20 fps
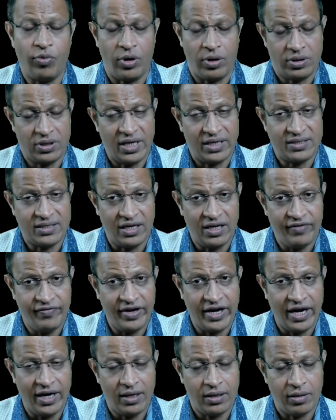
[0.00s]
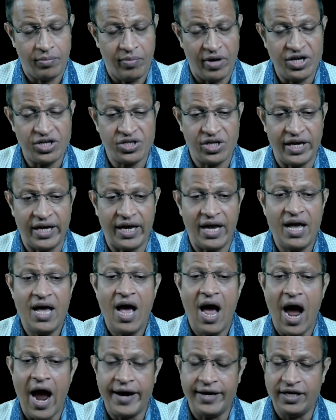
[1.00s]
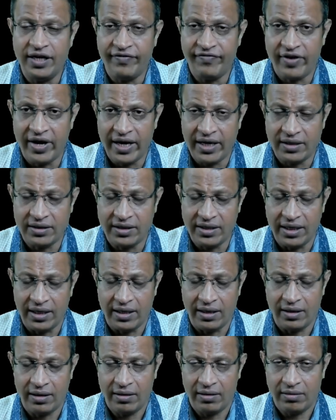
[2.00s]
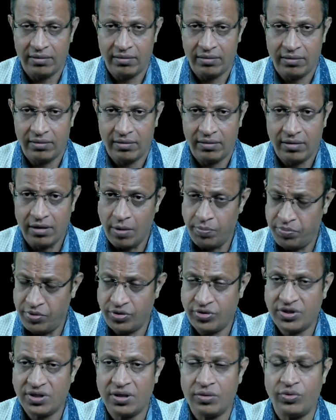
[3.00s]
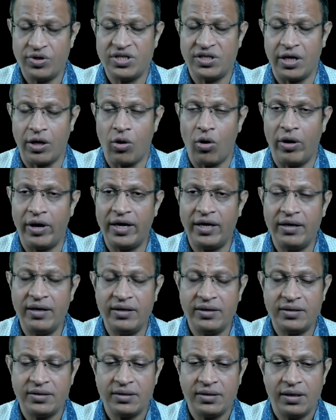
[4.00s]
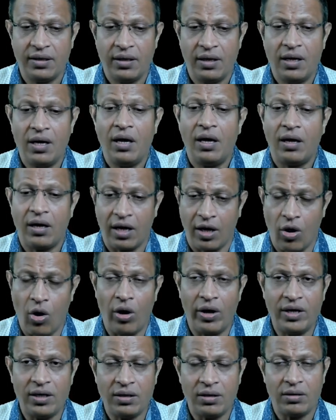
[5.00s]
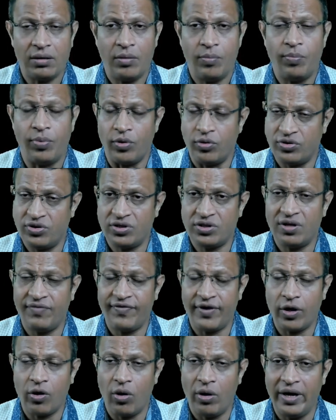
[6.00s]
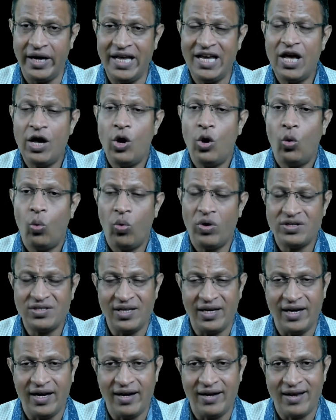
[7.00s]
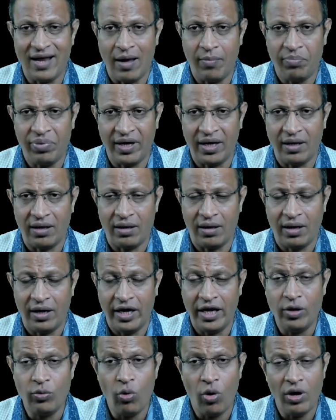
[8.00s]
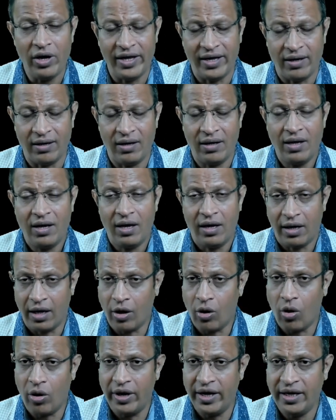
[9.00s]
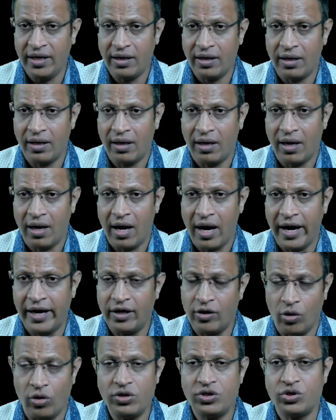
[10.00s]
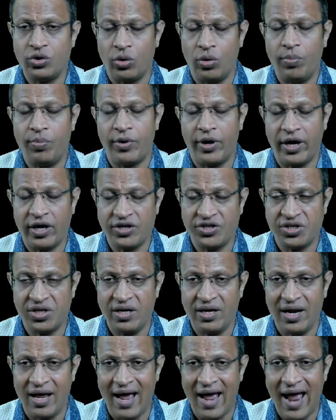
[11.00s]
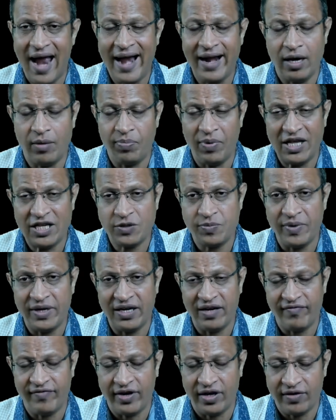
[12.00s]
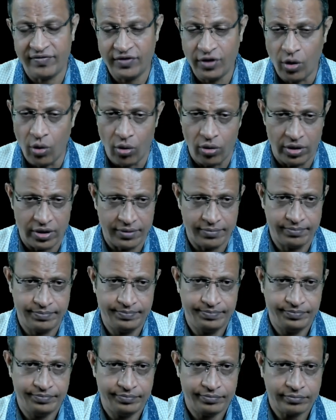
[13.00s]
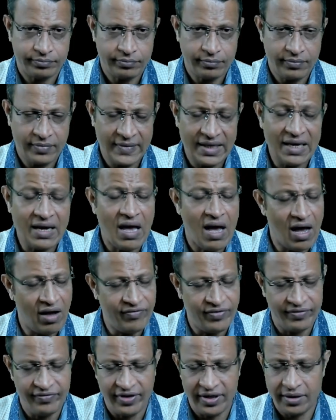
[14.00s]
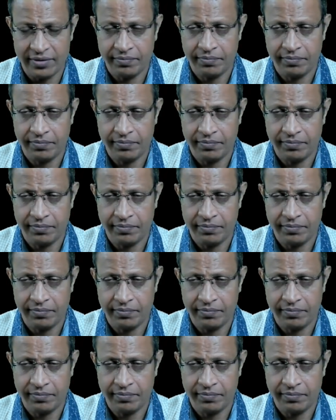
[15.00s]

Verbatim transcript: the certificate mentioning identifying the computer which recorded it, recorder, process of recording, was there any tampering involved in recording and also production and placement in front of the court. However,